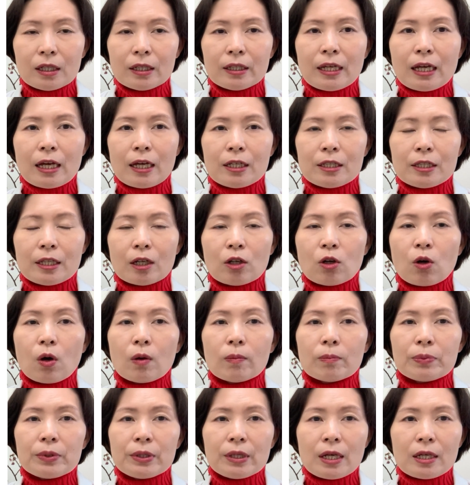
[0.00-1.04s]
That is a
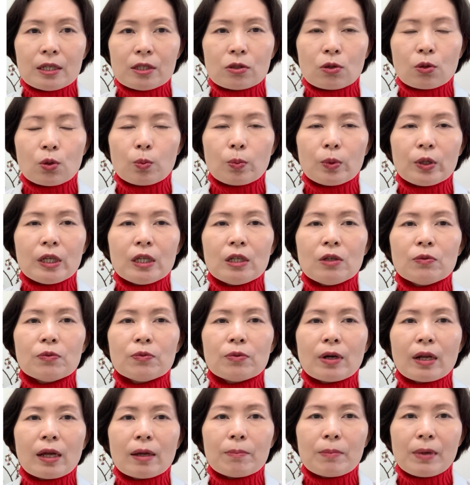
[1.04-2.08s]
combination of
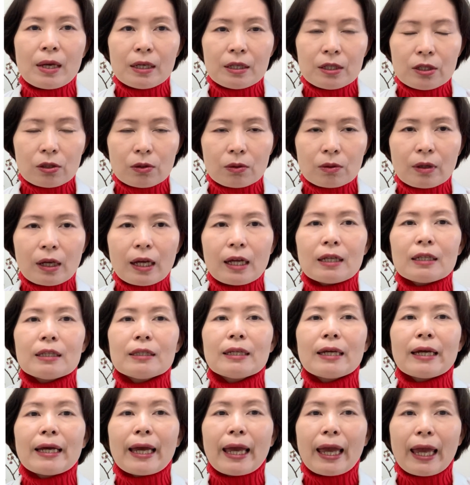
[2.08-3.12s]
inflammation
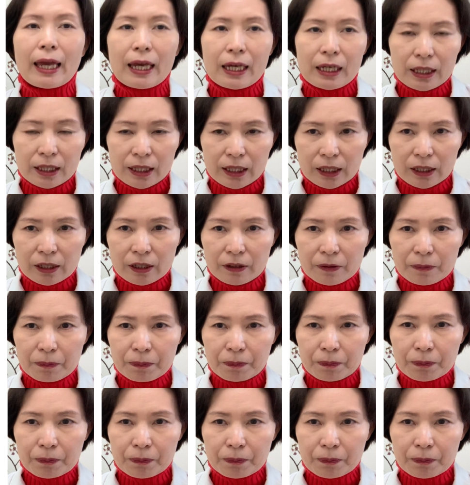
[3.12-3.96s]
and aging.